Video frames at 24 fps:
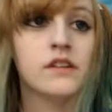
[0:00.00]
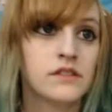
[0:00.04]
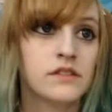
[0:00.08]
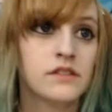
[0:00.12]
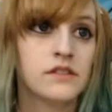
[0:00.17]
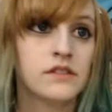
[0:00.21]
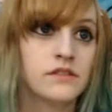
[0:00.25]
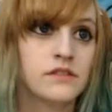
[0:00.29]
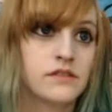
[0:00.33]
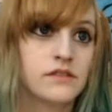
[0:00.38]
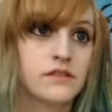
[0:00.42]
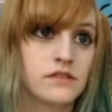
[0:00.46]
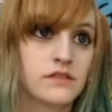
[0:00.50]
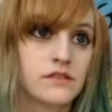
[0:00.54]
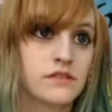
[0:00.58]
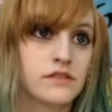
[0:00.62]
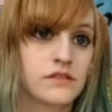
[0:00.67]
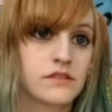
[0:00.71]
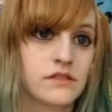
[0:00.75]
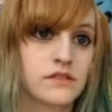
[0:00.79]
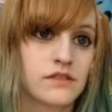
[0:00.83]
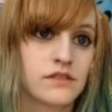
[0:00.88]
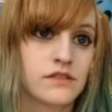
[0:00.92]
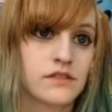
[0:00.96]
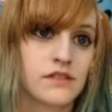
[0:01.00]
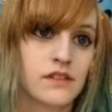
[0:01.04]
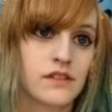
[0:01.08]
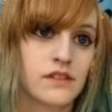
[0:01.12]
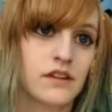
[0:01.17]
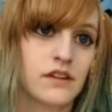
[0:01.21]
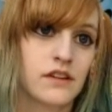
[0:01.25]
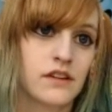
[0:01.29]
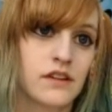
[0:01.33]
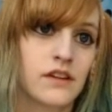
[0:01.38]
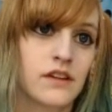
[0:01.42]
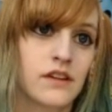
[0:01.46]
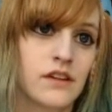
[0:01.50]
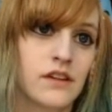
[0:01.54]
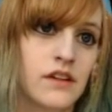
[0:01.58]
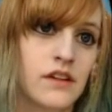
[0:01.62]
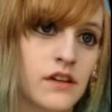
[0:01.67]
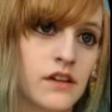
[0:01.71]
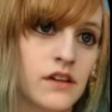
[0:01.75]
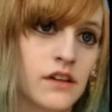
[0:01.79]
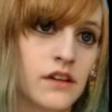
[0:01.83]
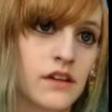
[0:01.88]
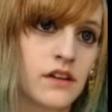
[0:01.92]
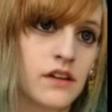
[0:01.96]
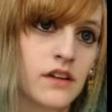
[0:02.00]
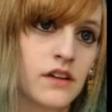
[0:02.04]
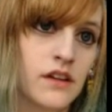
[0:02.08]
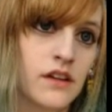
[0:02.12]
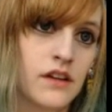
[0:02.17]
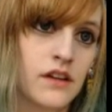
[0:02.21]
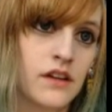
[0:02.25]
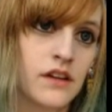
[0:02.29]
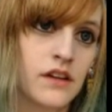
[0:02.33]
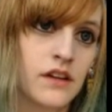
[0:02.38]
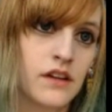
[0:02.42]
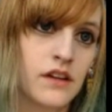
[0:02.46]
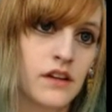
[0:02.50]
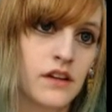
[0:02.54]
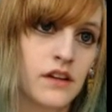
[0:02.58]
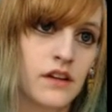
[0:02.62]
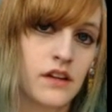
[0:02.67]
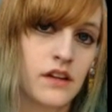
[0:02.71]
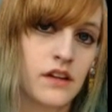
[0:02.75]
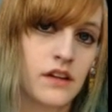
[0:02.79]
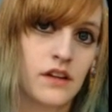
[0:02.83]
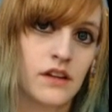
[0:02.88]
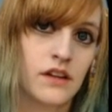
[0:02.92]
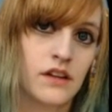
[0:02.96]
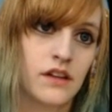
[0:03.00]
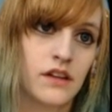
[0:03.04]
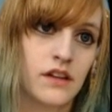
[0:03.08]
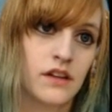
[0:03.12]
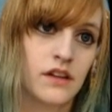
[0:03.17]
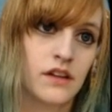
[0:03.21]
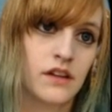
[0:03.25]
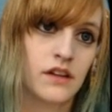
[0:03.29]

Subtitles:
No one is speaking in this clip.